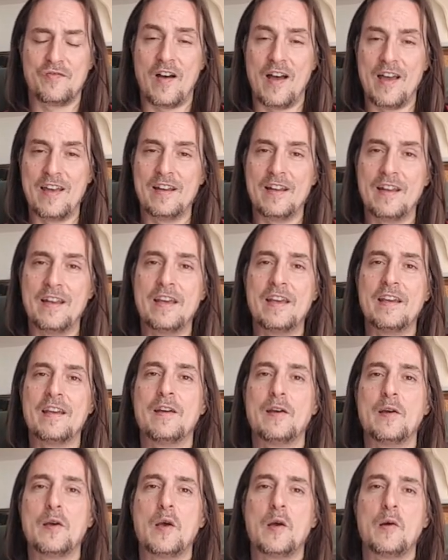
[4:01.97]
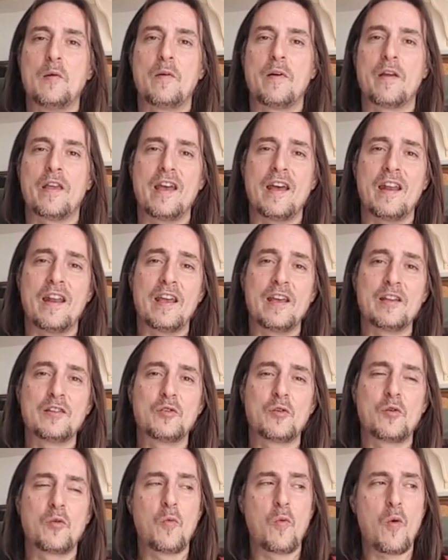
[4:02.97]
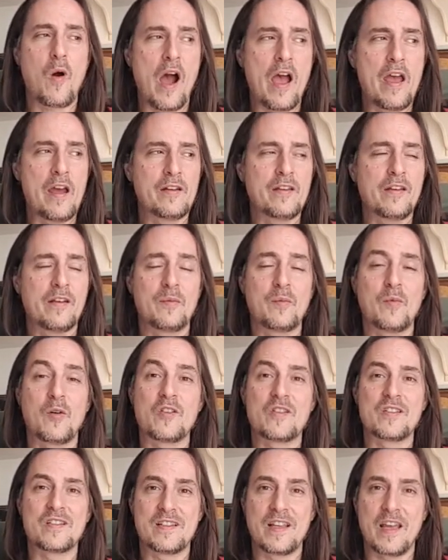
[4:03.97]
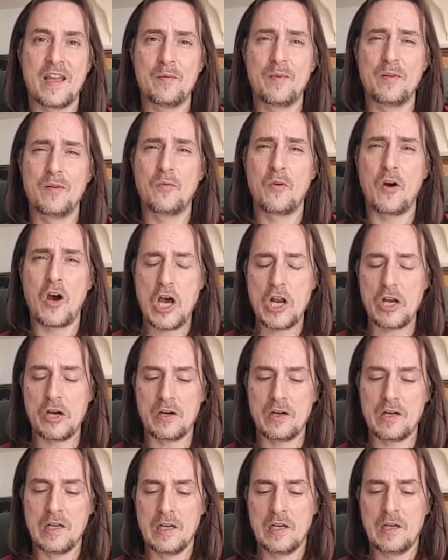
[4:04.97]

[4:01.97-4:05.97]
Finally, we're getting into quieter, more stable water.